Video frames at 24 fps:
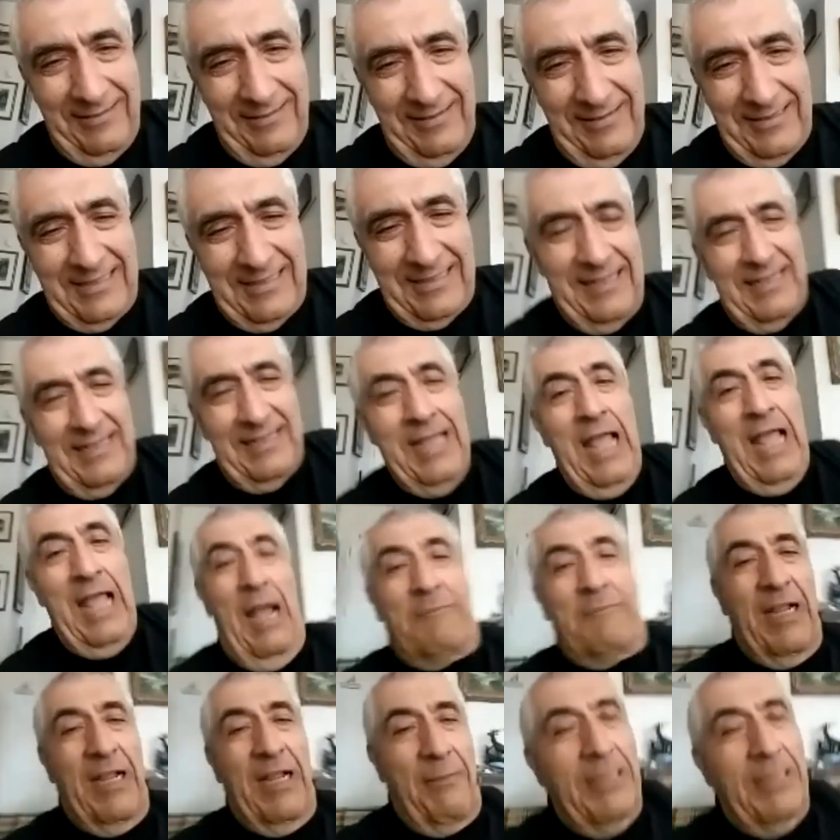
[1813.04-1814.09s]
it's like I'm
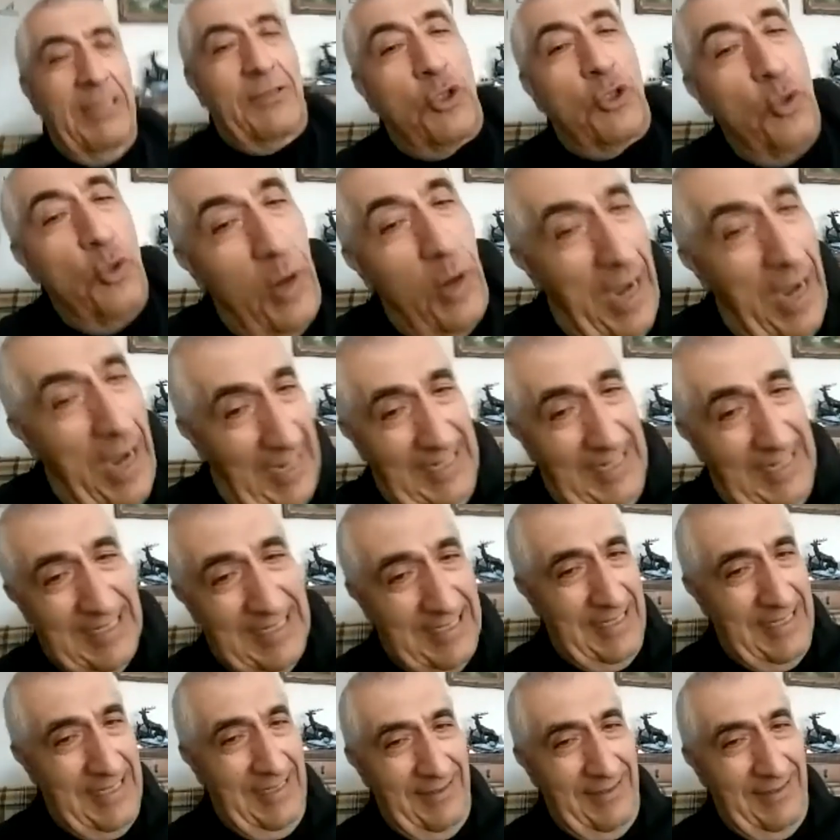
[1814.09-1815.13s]
talking about two
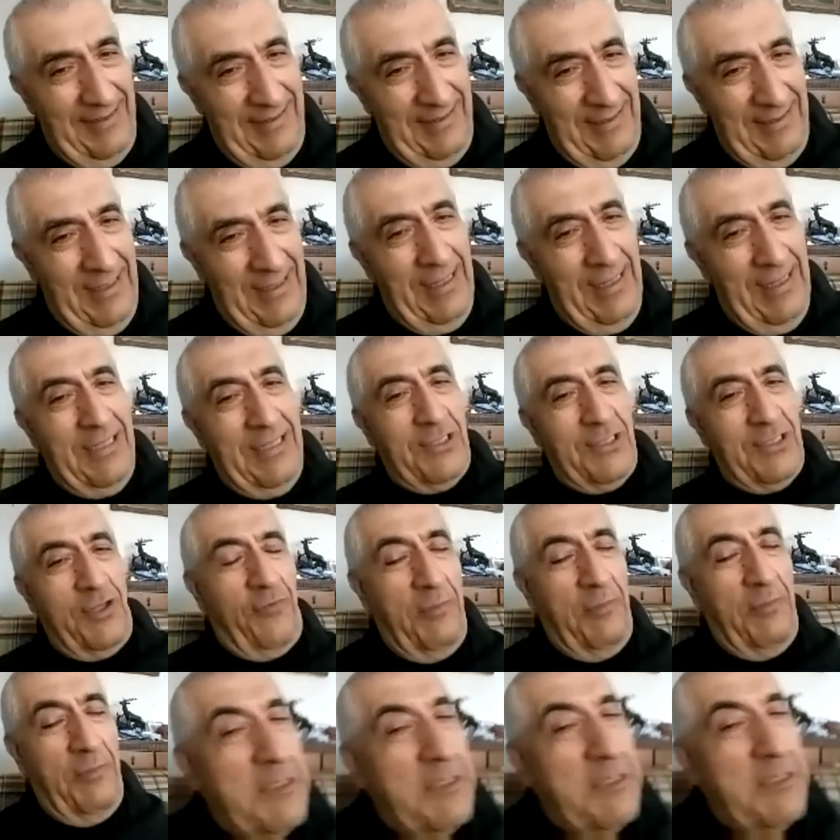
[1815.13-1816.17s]
guys. Oh, so
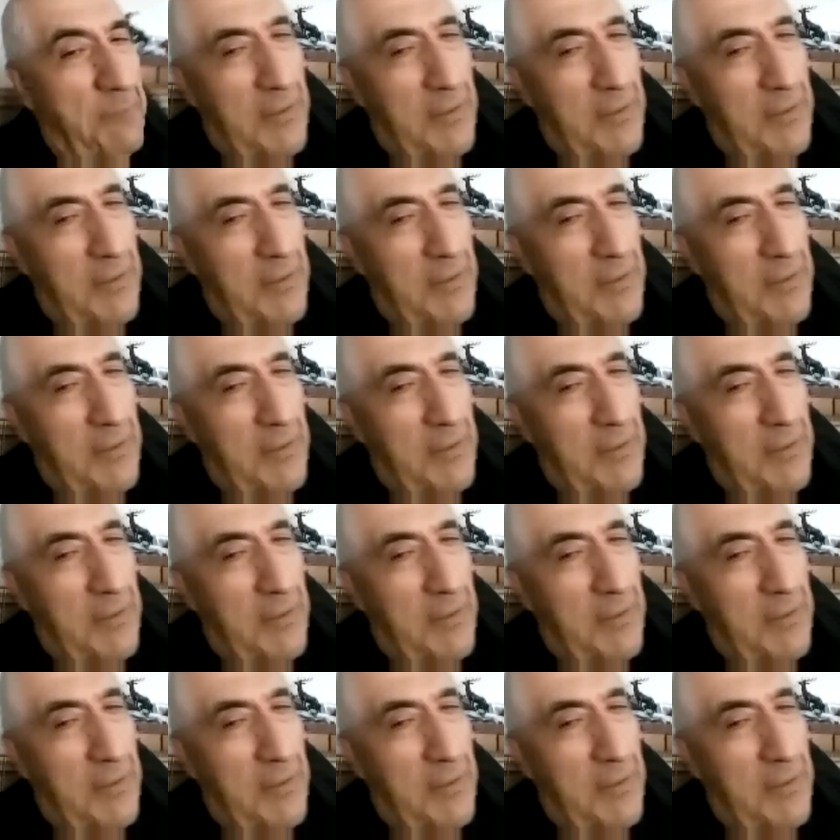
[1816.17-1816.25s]
I see